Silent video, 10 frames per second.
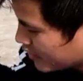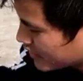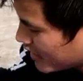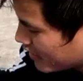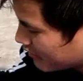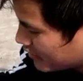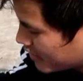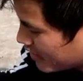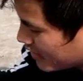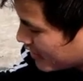I have
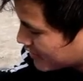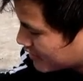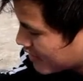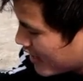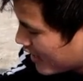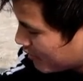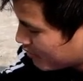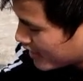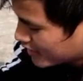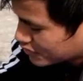less
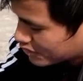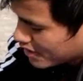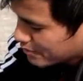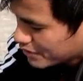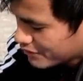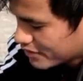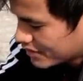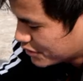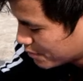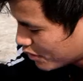amla, so I prefer the
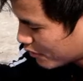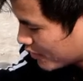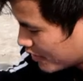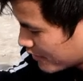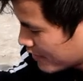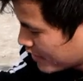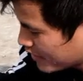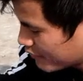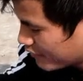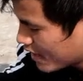small one.
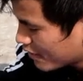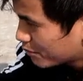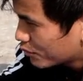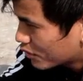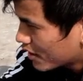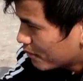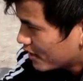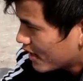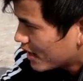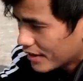If I have more
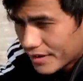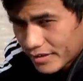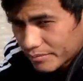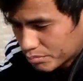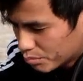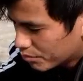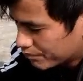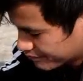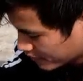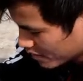amla and
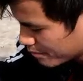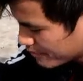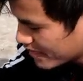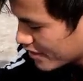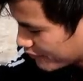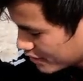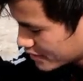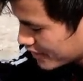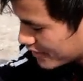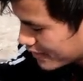many of us
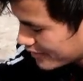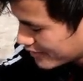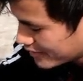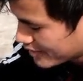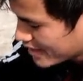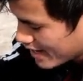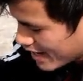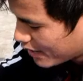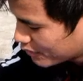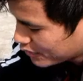are there, then I
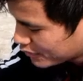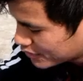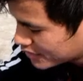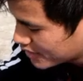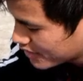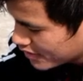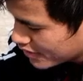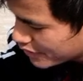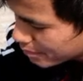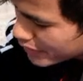will use
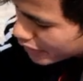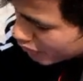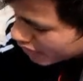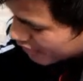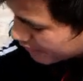the big one.